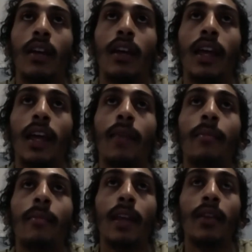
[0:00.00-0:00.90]

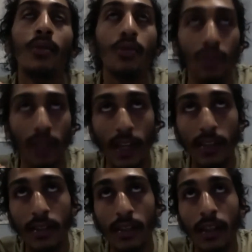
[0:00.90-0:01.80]
it, it
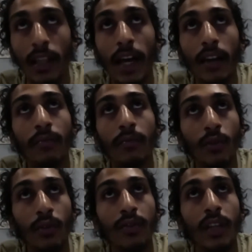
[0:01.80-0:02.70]
neutralizes a lot of
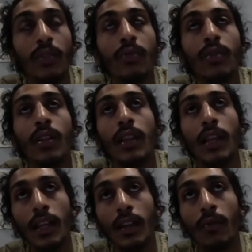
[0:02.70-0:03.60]
moves that you would
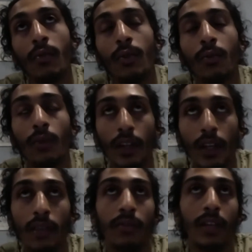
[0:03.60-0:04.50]
think would work
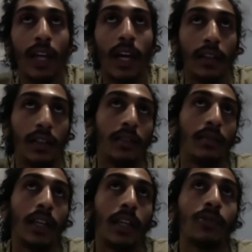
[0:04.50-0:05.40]
in reality
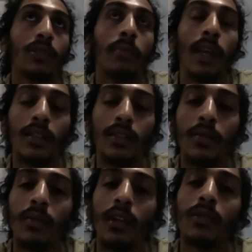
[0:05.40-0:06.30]
like it was meant
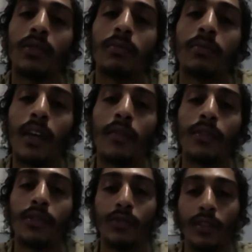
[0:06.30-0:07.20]
to it was meant for
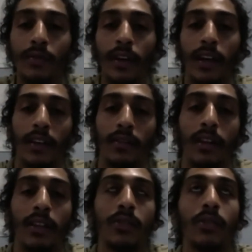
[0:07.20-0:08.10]
street fighting
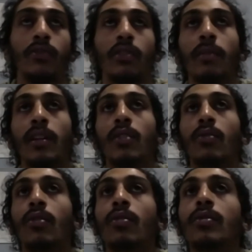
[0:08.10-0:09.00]
right so if somebody right.
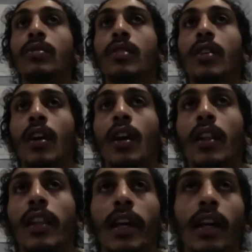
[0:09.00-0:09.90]
throws
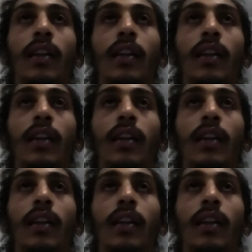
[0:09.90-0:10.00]
like